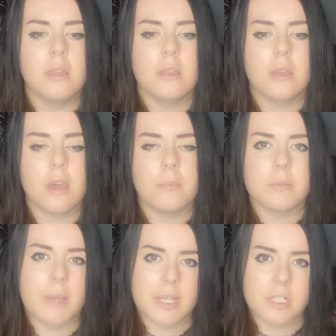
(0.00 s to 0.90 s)
comes
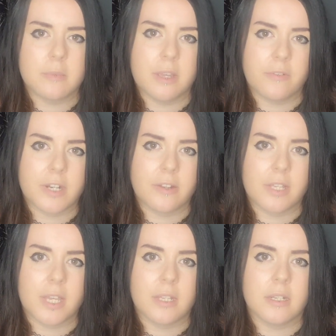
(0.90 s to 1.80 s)
back to me every now and
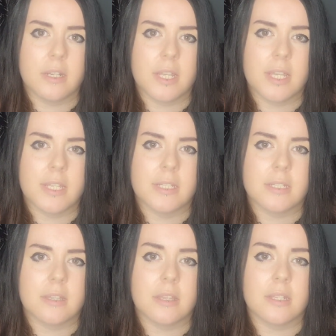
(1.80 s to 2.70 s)
again
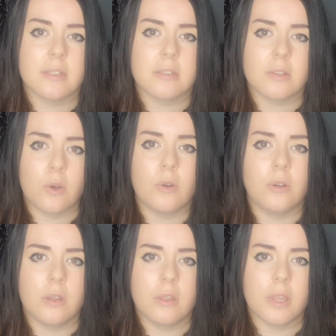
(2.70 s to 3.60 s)
is this
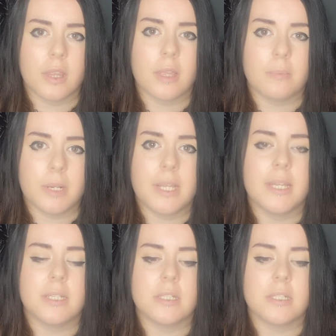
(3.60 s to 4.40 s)
song that they played.